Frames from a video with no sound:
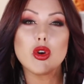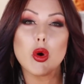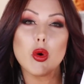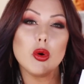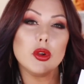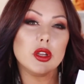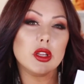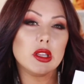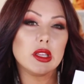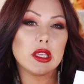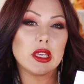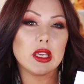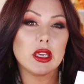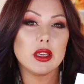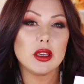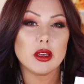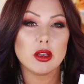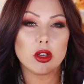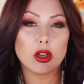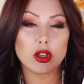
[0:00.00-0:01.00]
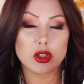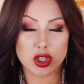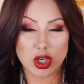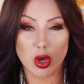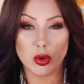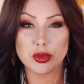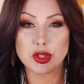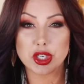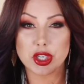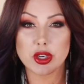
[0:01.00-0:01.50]
goldenly
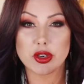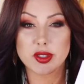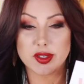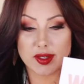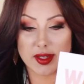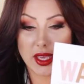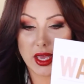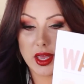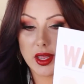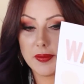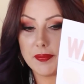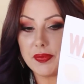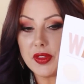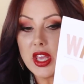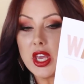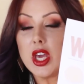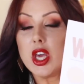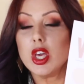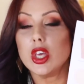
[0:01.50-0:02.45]
tone to your skin,